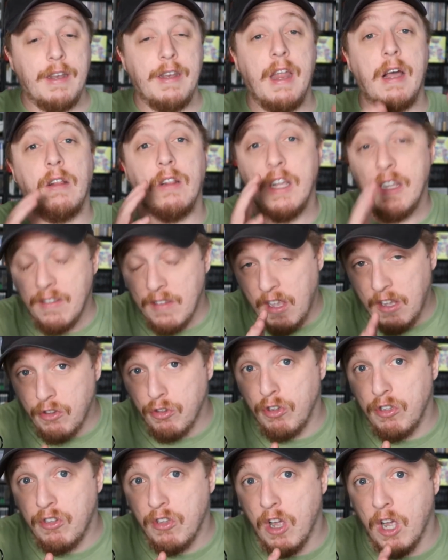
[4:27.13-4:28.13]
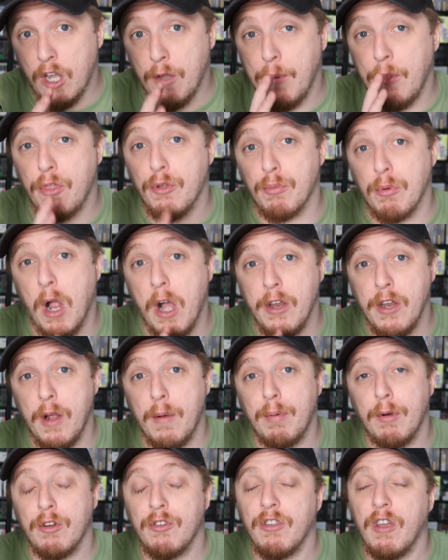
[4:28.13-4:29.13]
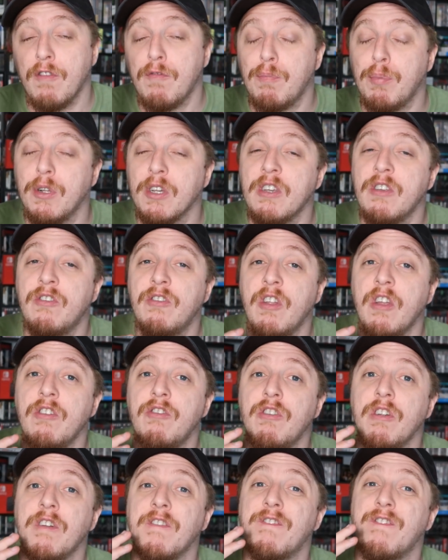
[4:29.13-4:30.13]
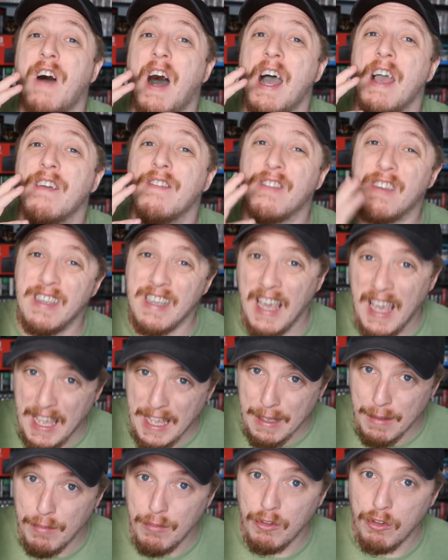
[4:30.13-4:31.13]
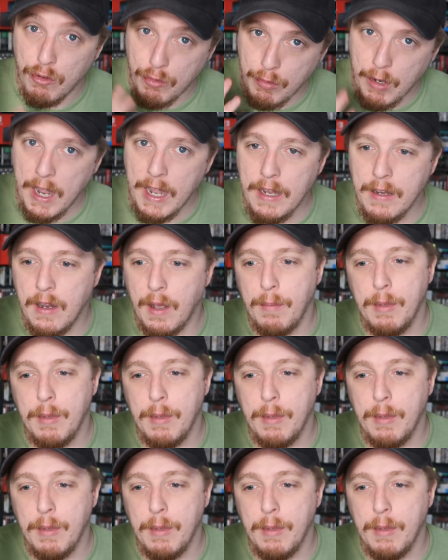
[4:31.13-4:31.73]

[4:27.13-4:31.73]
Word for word: Now, let's actually talk about the raw numbers of PlayStation 5 games, right?